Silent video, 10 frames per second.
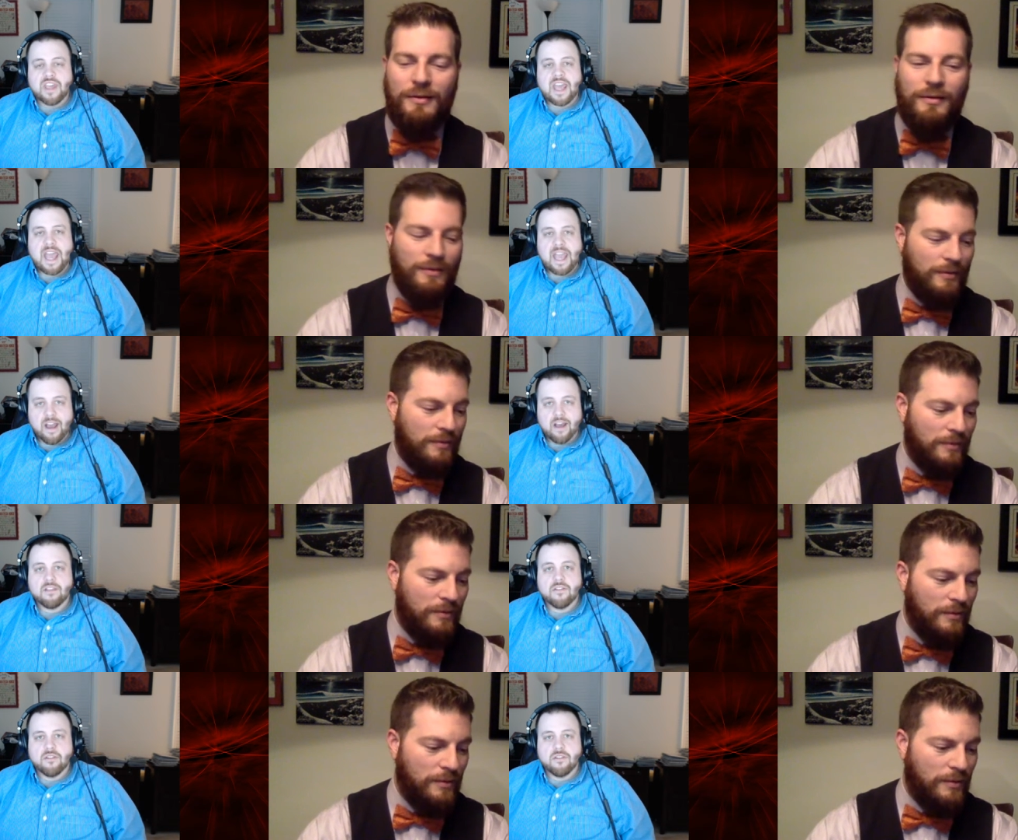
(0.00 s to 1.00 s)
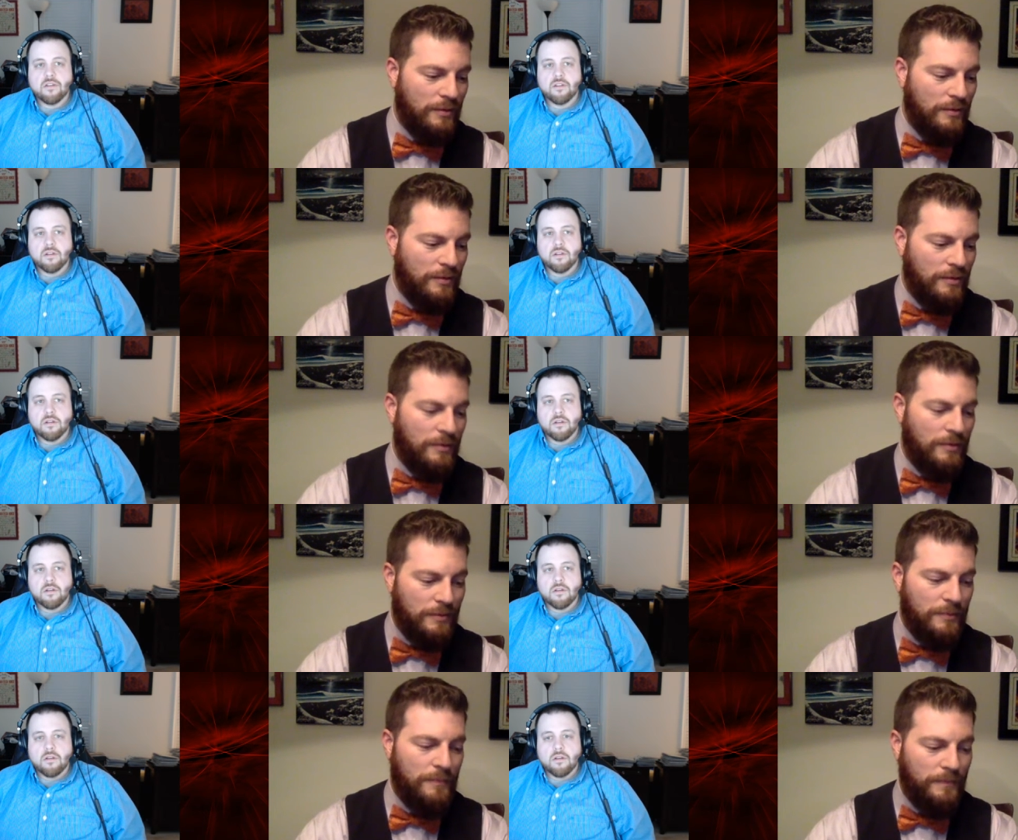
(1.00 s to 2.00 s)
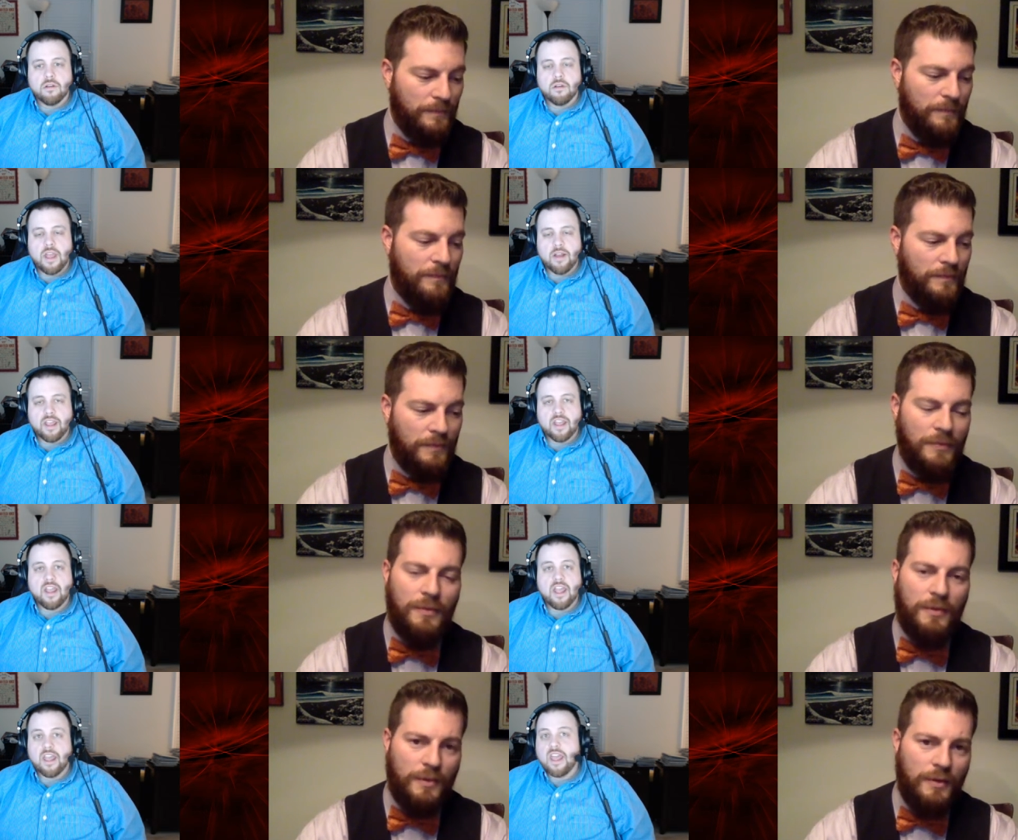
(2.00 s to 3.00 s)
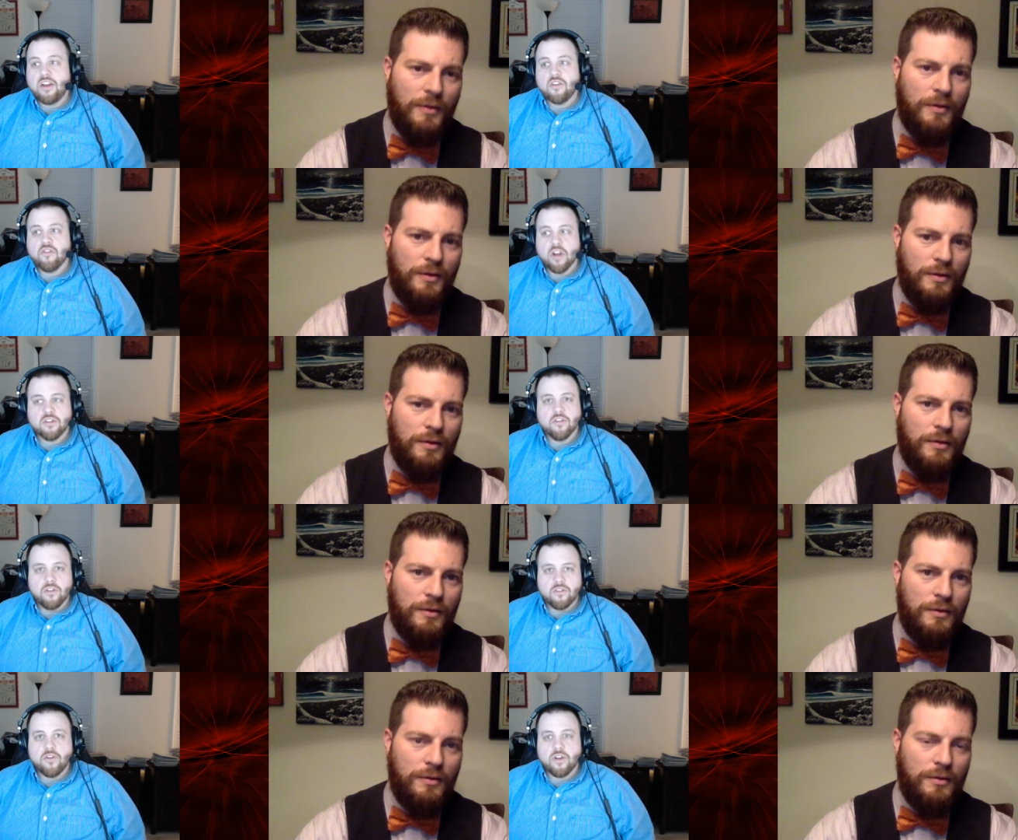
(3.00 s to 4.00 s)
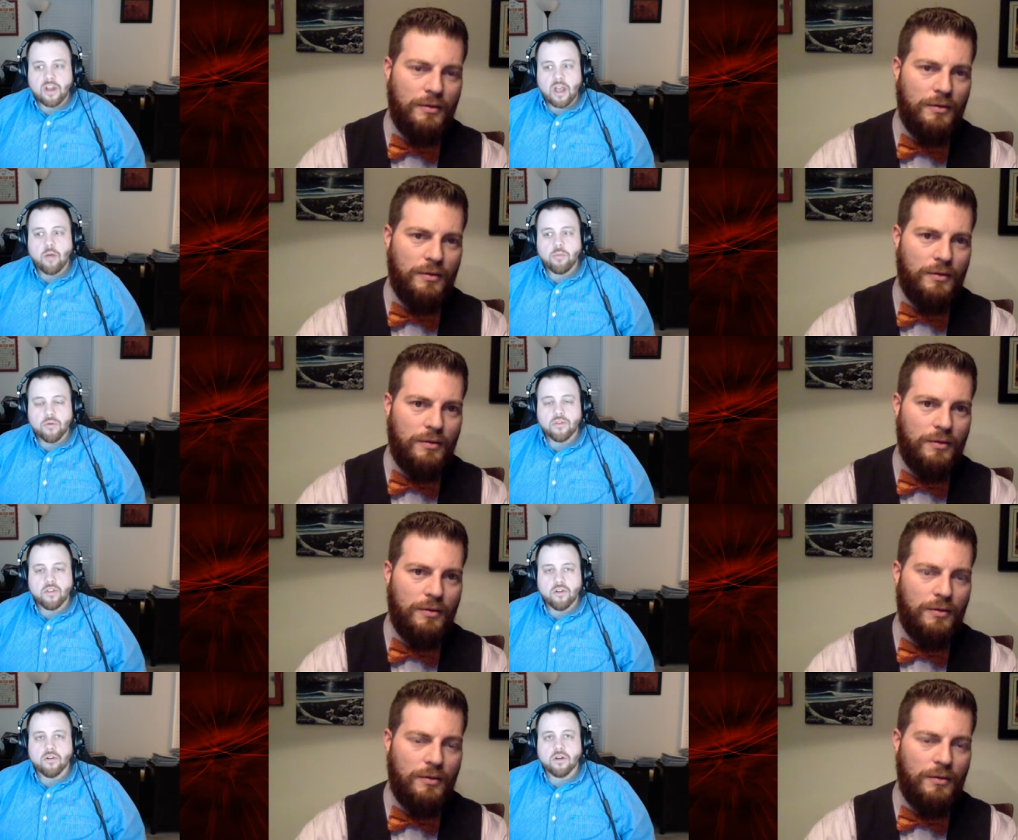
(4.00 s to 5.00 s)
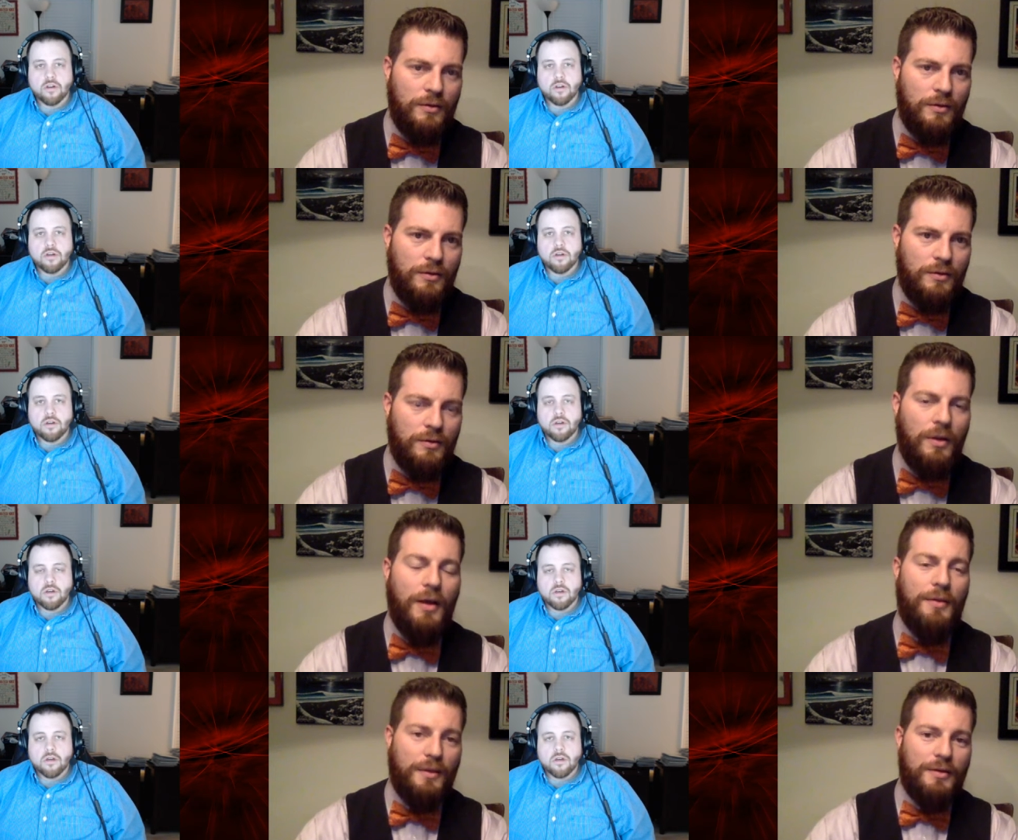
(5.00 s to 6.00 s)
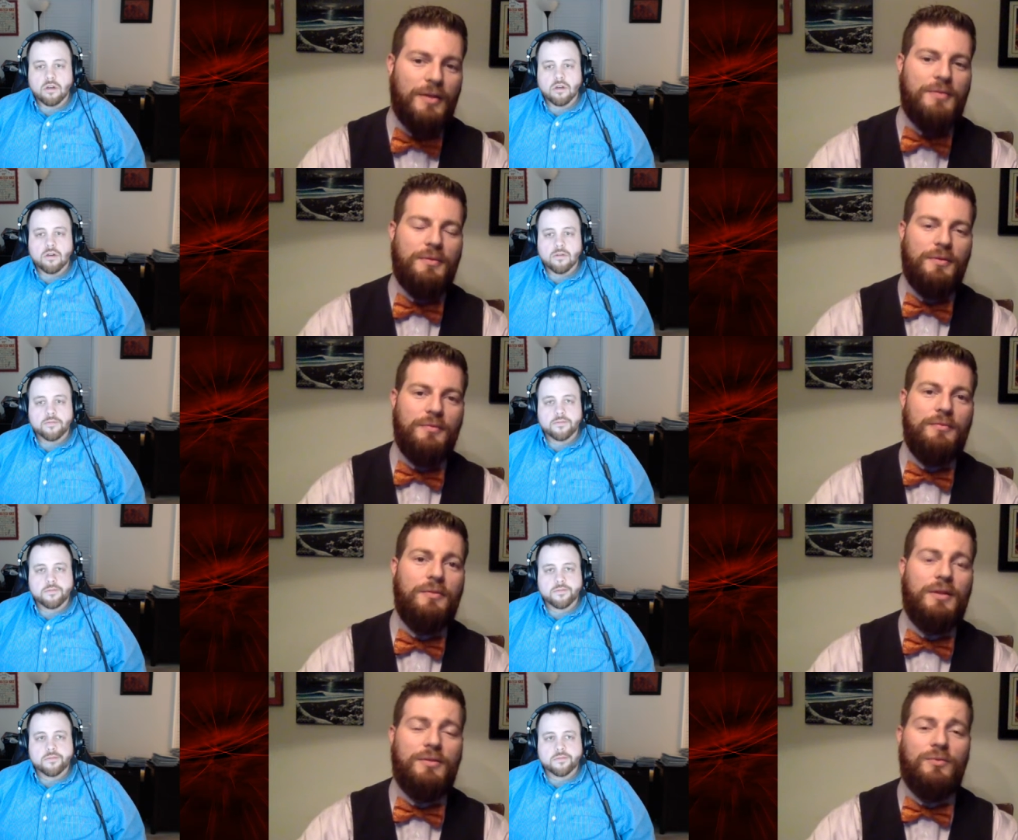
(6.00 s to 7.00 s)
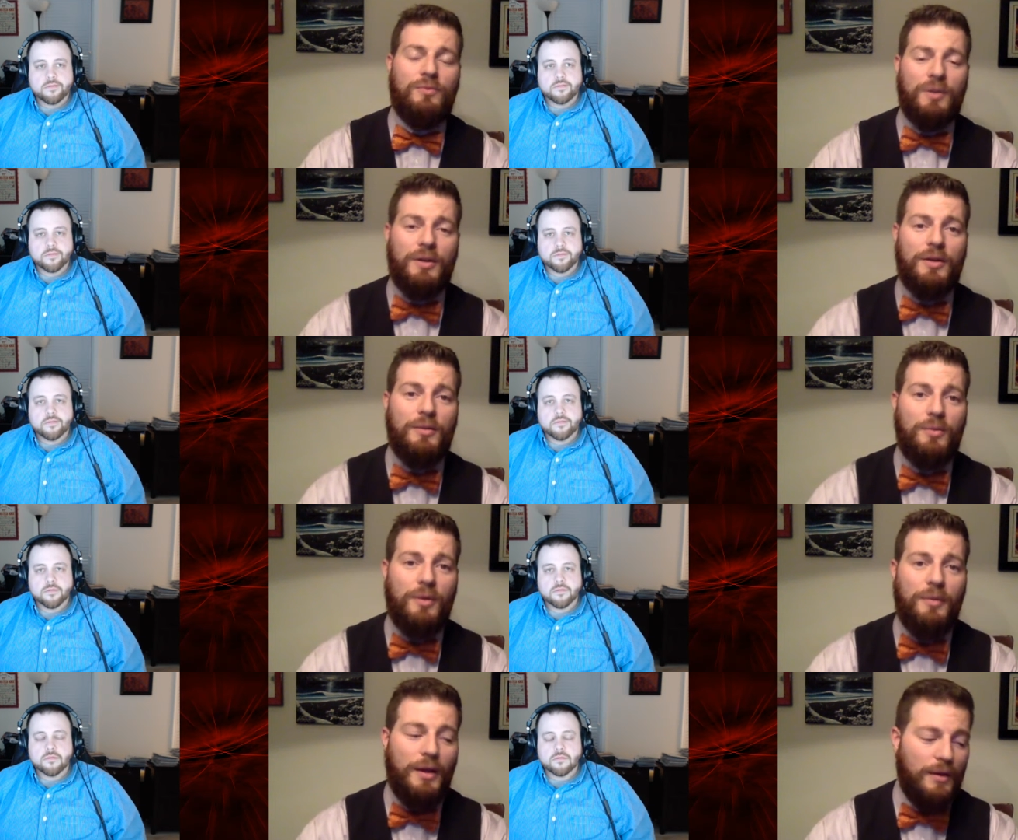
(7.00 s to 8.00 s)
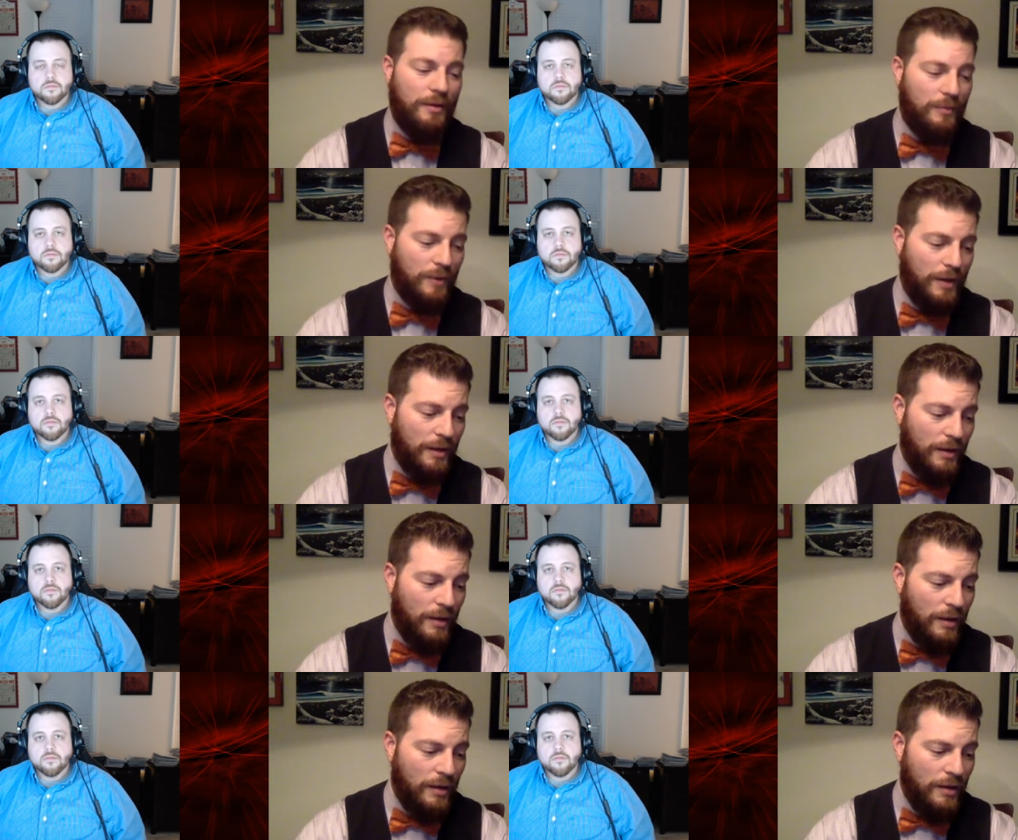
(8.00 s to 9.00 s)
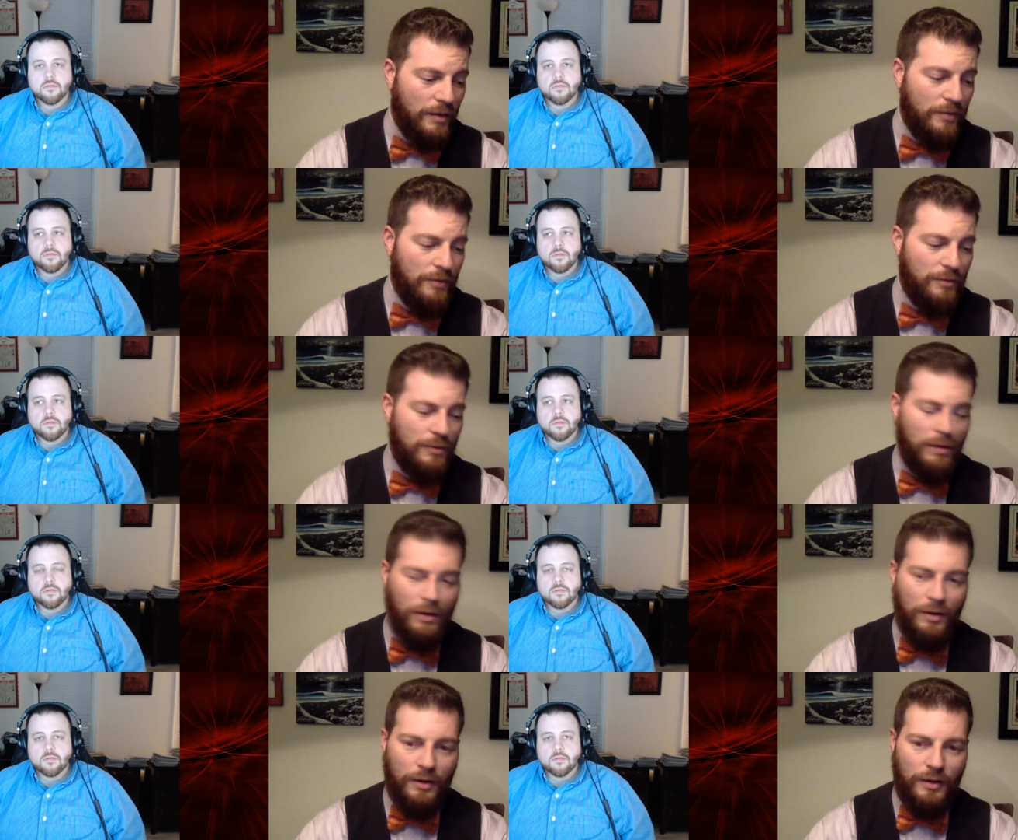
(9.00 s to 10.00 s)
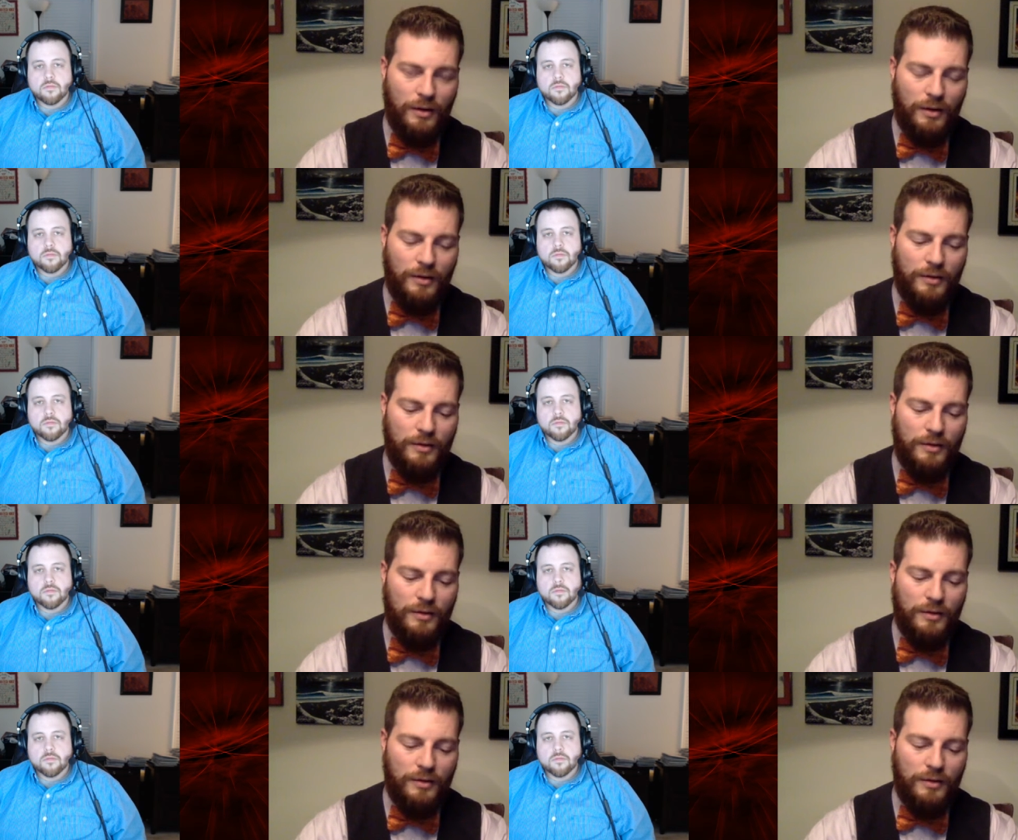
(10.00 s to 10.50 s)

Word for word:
Speaker 1: chaos and get and gain structure is going to help you in the long run.
Speaker 2: I think that's a that's a really good point, man. When you are